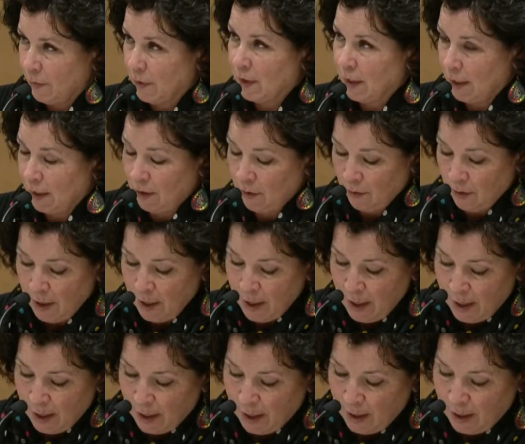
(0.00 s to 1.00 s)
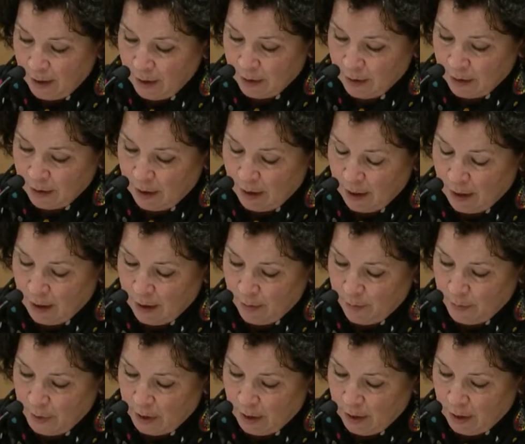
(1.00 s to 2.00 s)
Thank you.
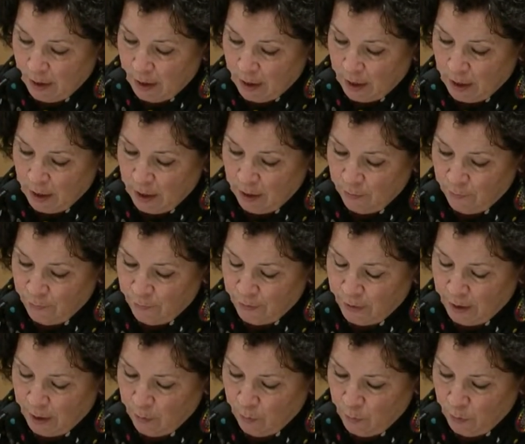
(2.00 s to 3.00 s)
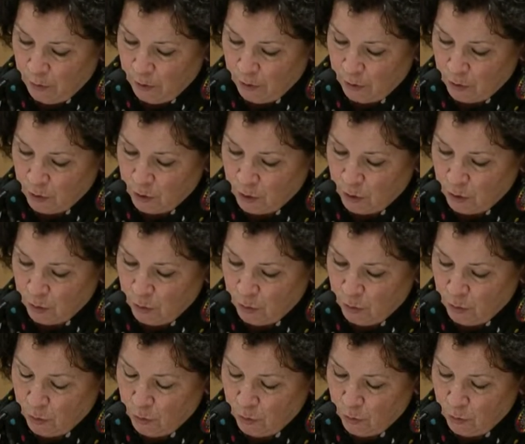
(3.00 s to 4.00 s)
And if they were
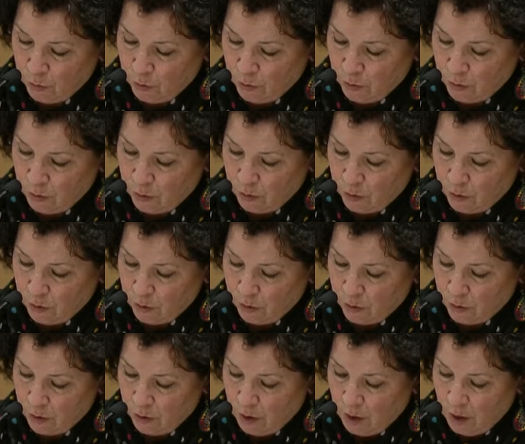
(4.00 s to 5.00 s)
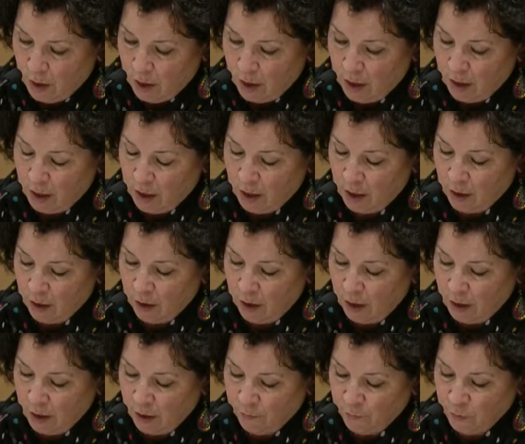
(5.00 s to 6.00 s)
to,
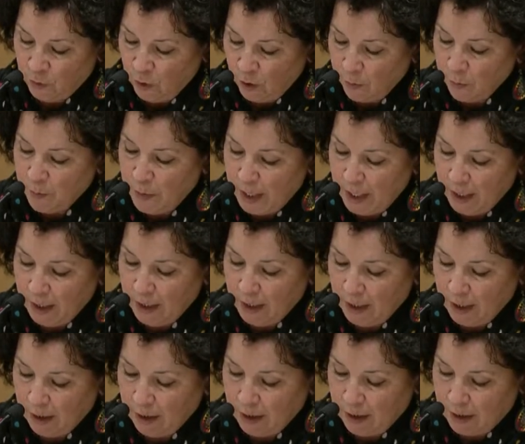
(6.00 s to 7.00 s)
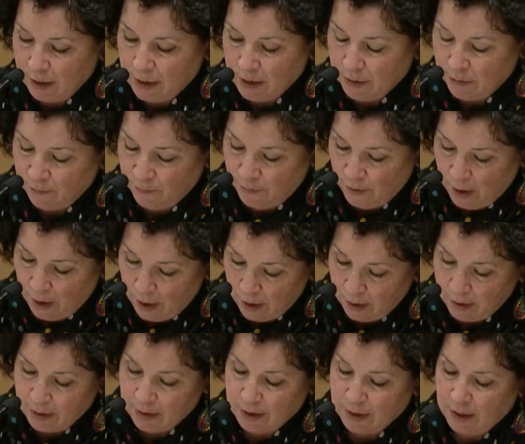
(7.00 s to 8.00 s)
and if you're making this
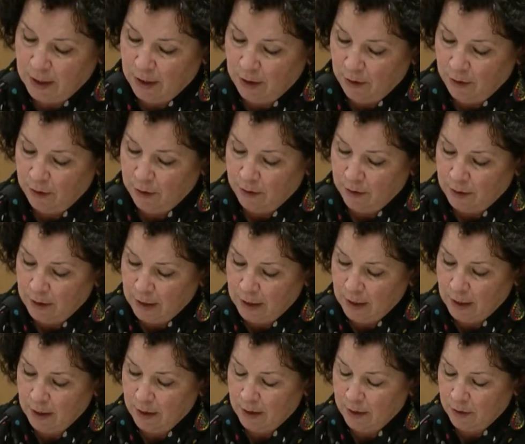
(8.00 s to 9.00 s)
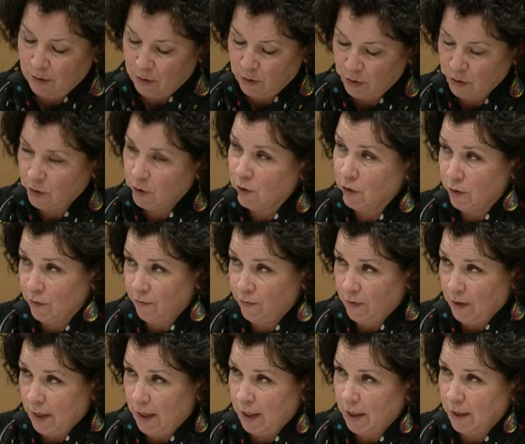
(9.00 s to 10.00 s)
voluntarily
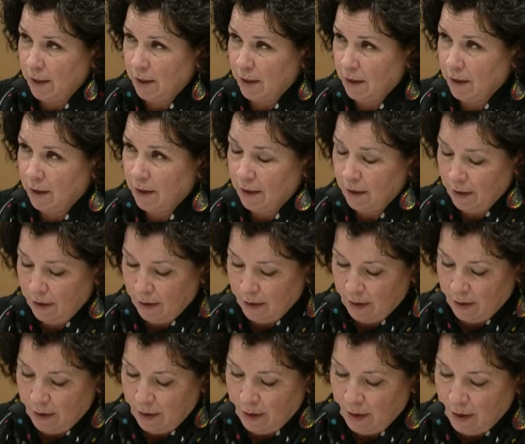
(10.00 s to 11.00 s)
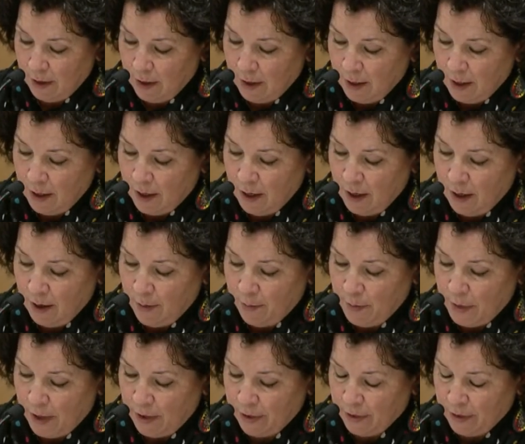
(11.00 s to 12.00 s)
certified,
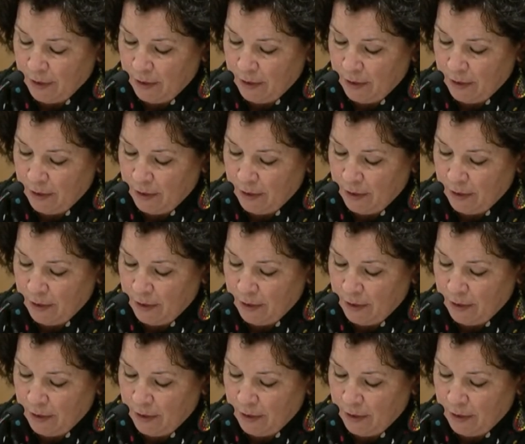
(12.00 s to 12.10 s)
that